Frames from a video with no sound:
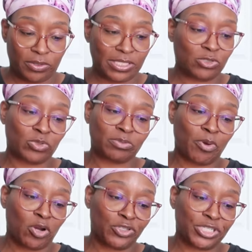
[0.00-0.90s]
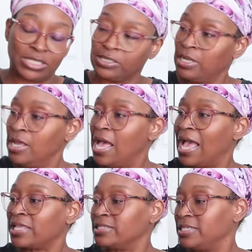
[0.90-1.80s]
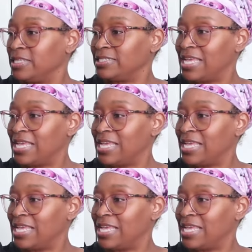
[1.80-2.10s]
This was purchased. I can see the